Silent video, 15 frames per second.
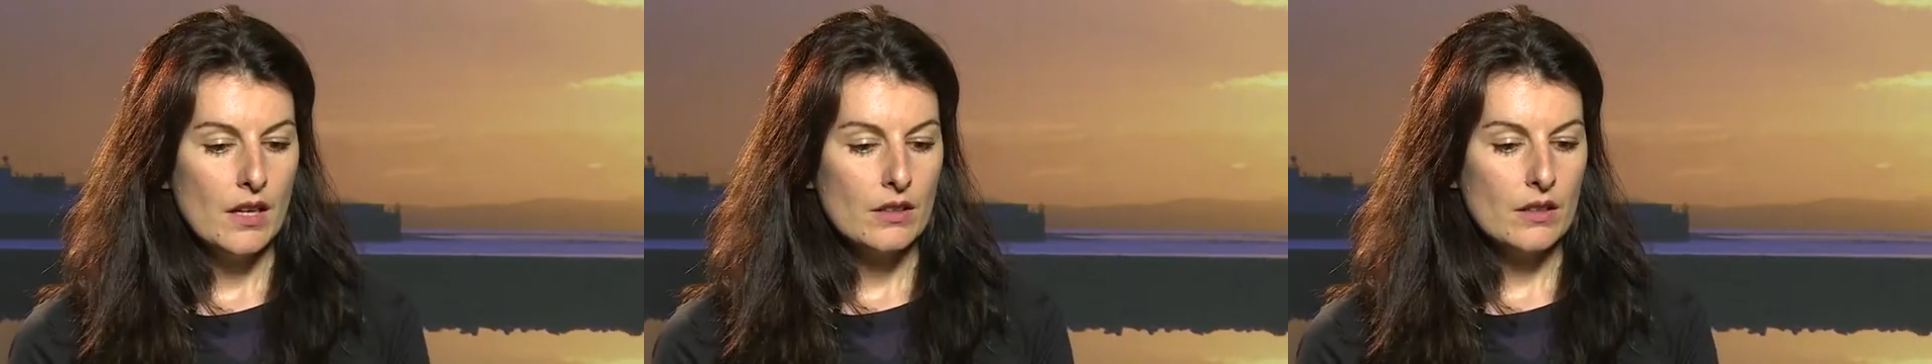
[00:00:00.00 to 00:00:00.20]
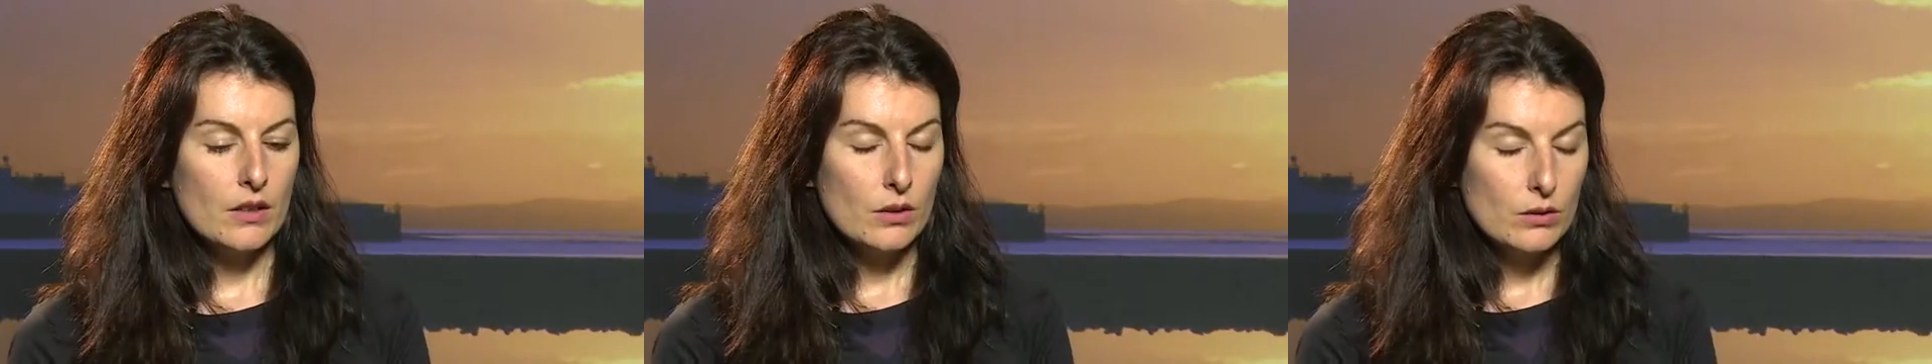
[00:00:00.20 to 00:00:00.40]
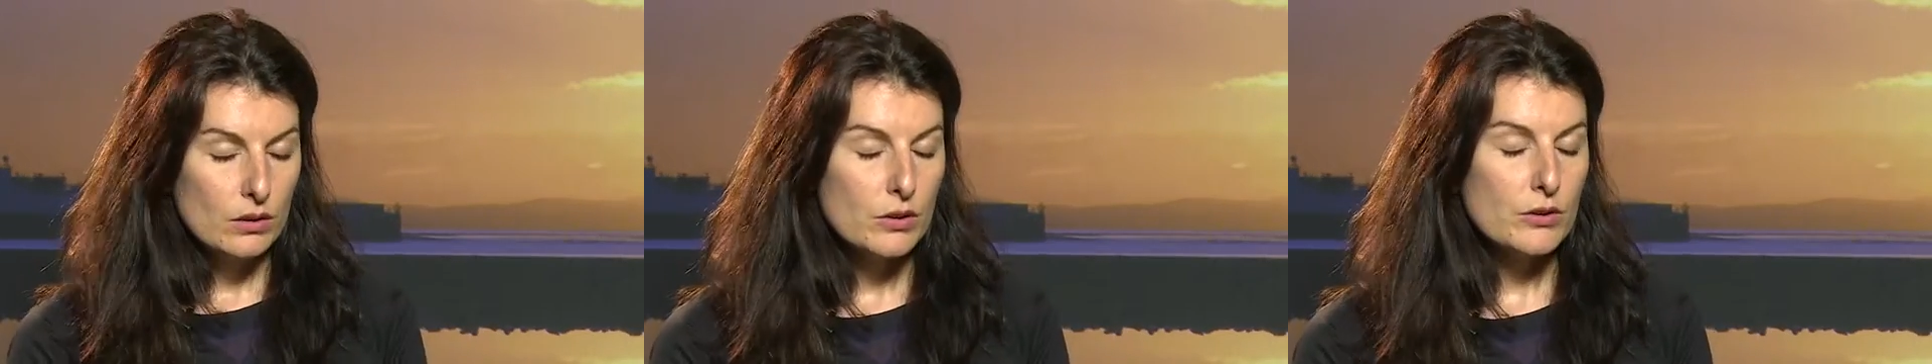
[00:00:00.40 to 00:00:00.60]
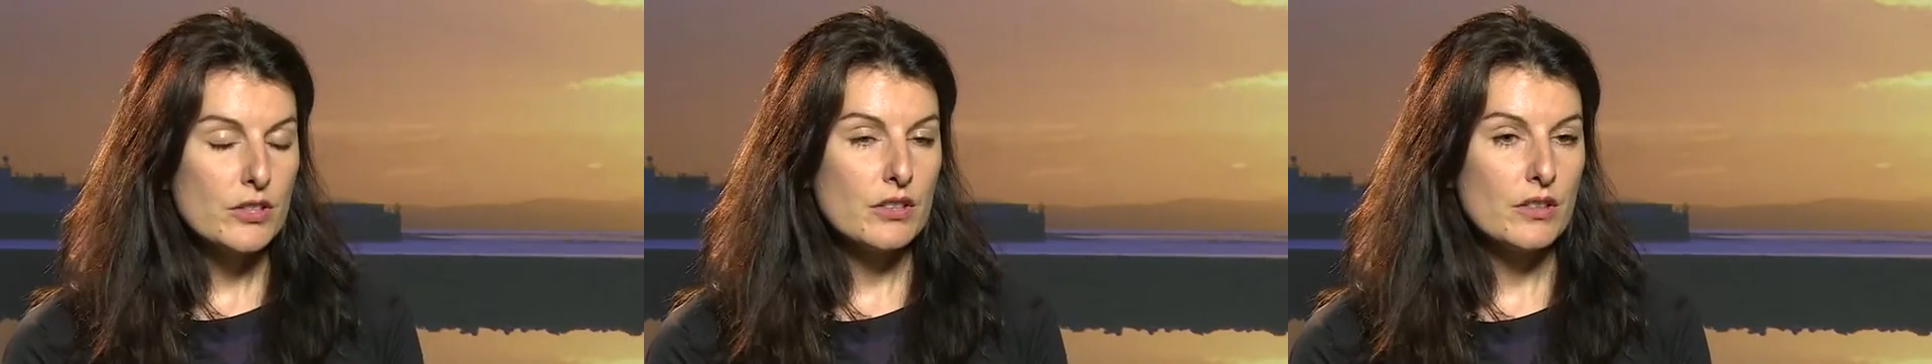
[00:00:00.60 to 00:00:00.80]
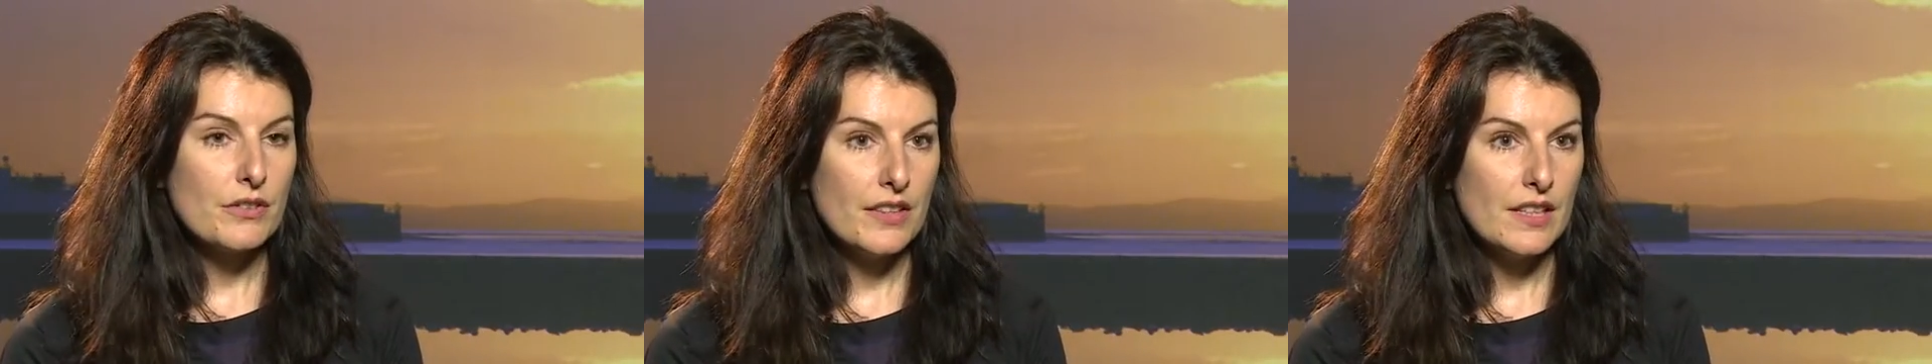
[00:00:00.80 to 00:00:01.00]
the
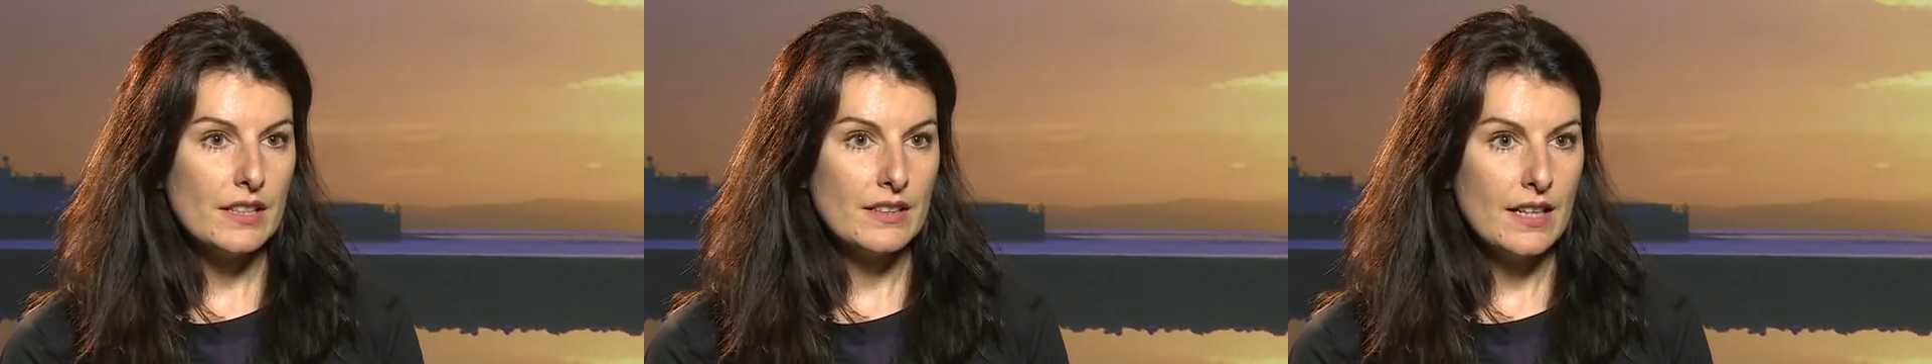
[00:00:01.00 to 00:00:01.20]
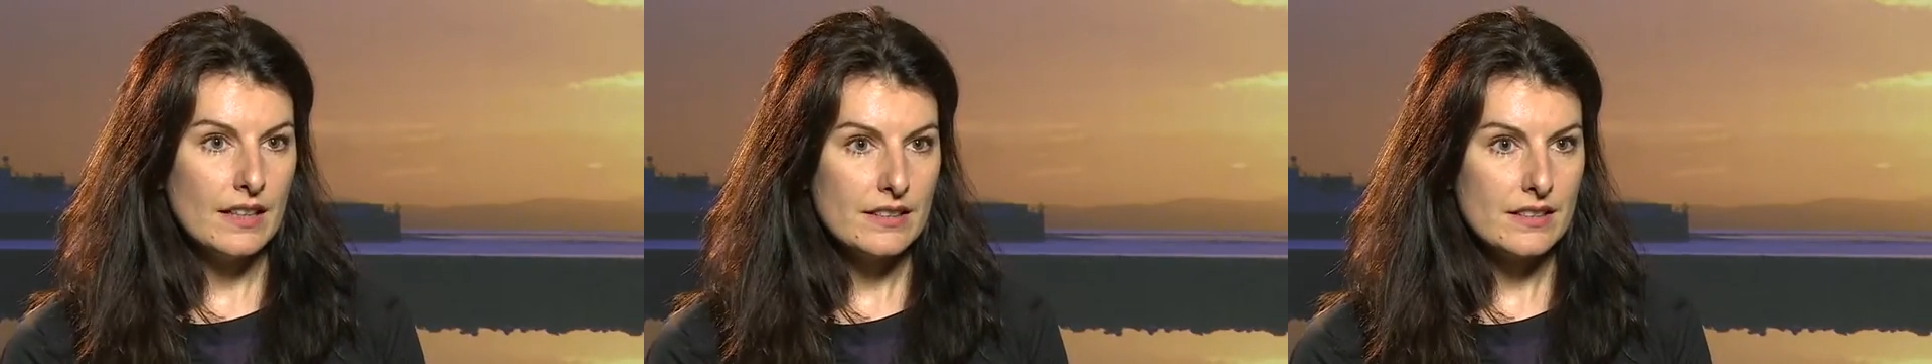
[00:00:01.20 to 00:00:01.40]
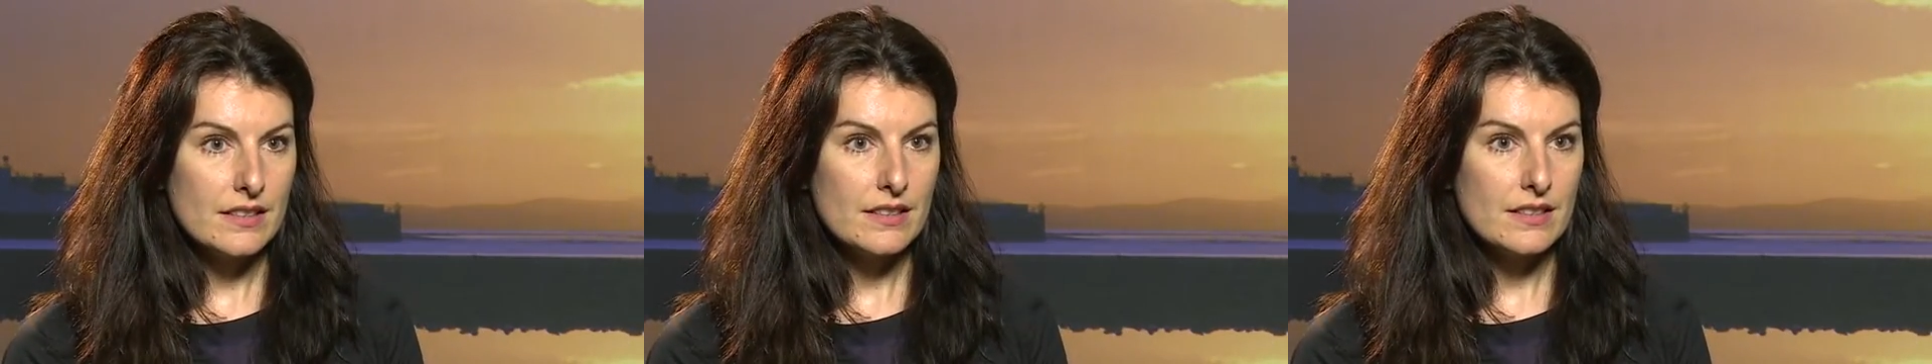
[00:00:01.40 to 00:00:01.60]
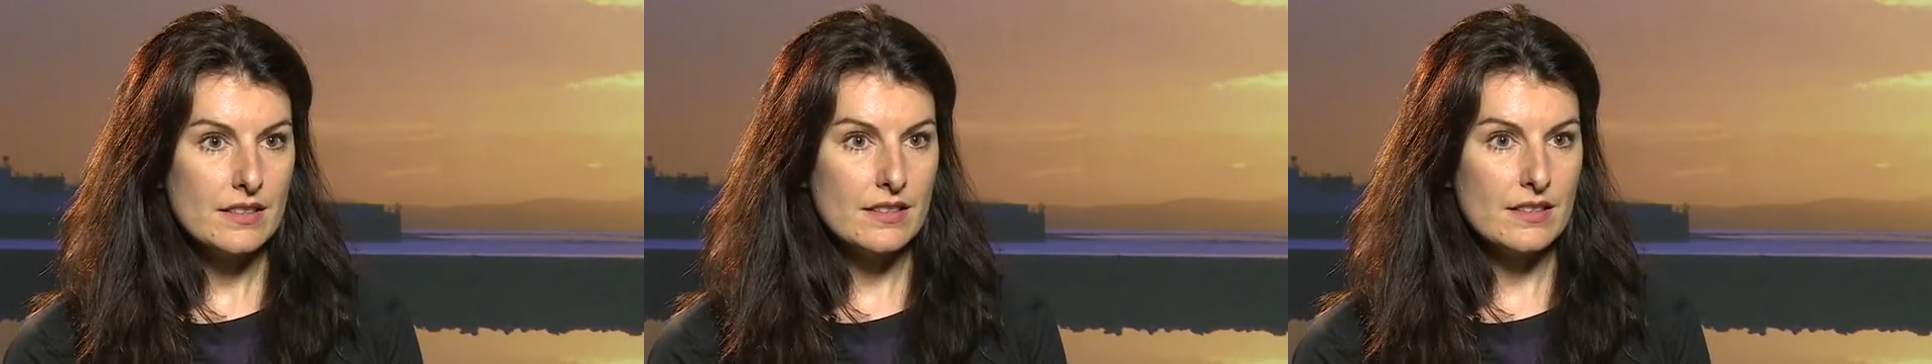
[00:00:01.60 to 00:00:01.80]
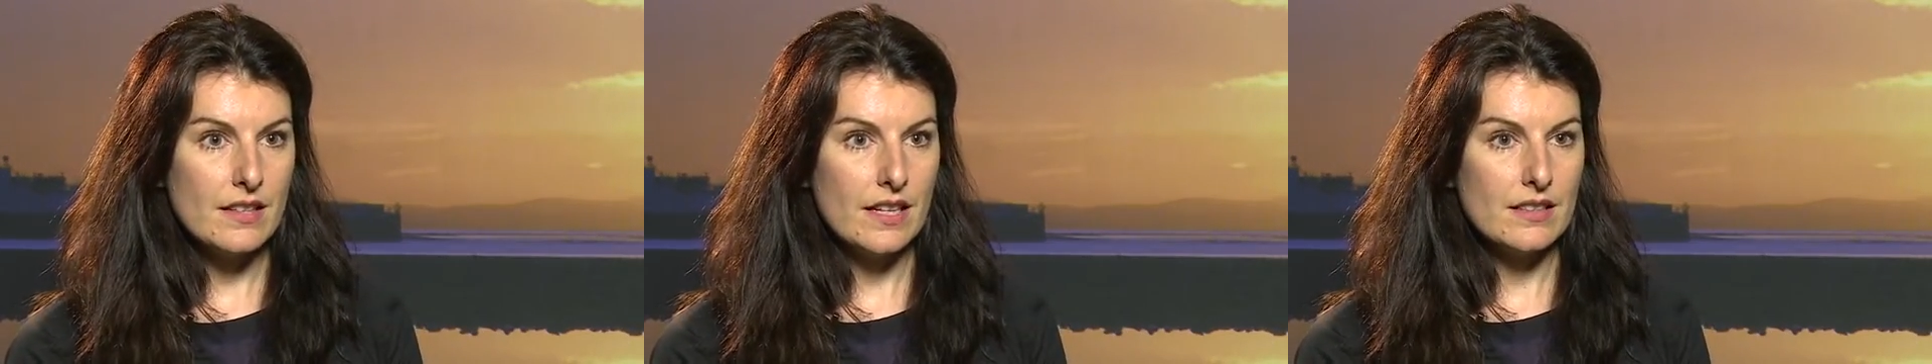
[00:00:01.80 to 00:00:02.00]
conclusion of the analysis
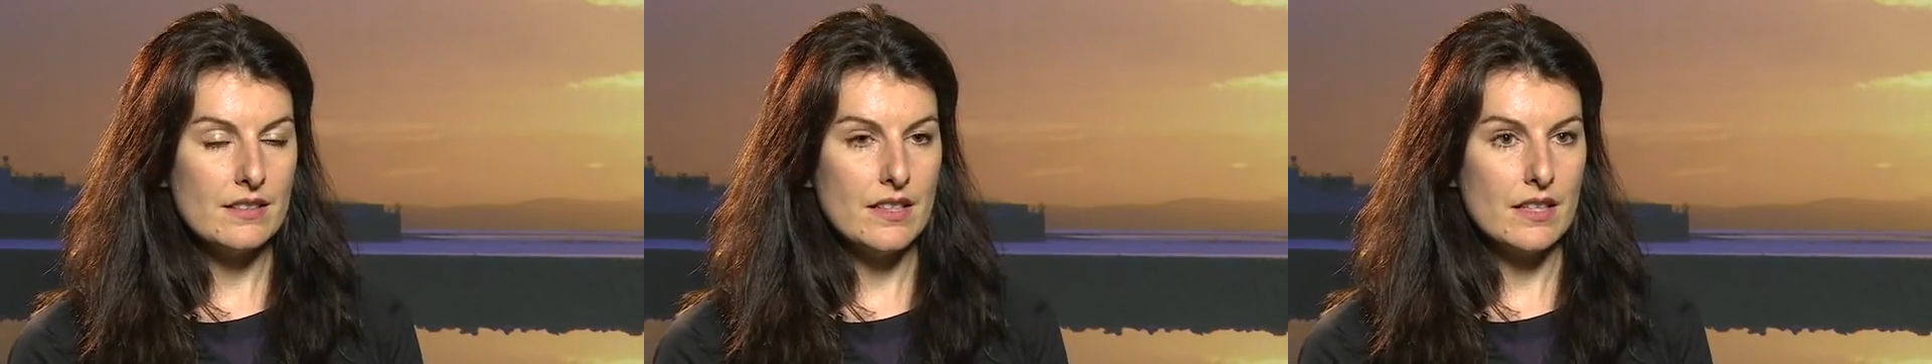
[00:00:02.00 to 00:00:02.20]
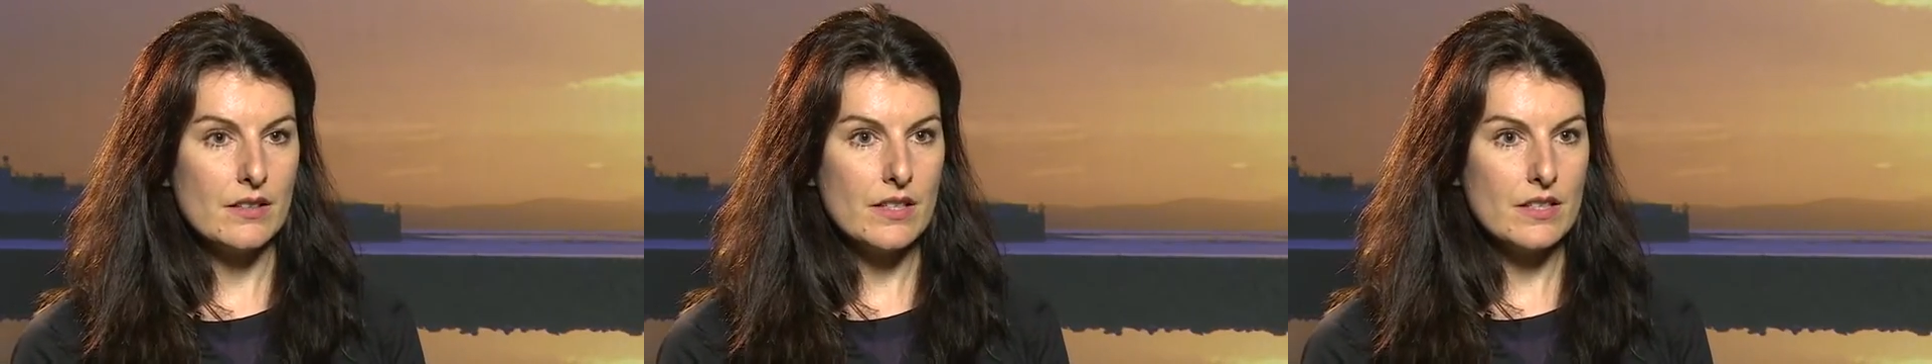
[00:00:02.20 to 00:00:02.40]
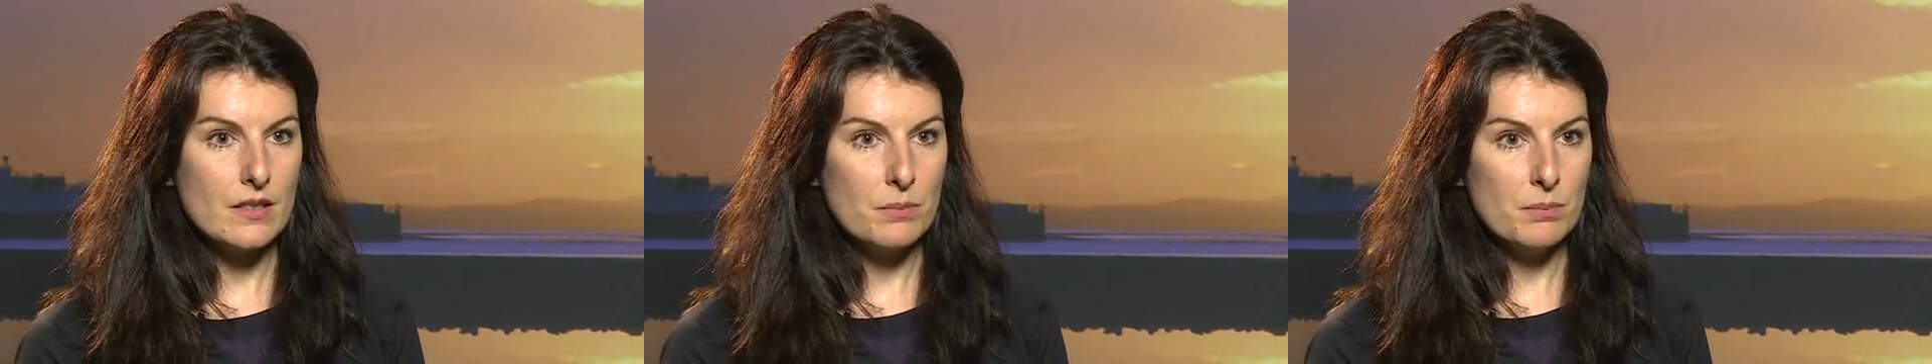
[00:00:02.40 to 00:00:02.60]
is that there is